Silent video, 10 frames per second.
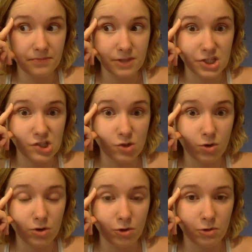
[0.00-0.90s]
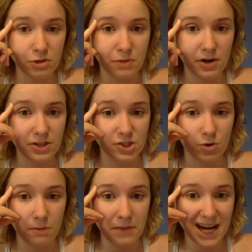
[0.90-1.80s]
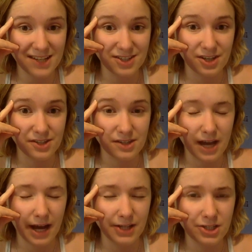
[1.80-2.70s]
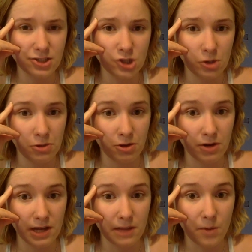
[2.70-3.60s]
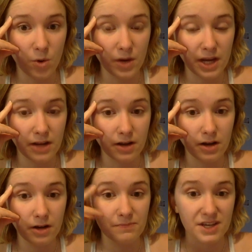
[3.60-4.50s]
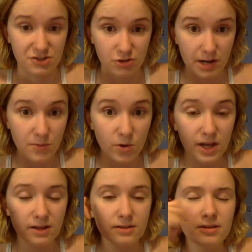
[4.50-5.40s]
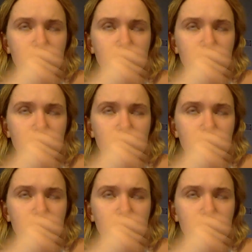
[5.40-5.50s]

the store the worst part of the storm passed us at two thirty in the morning uh, yesterday morning.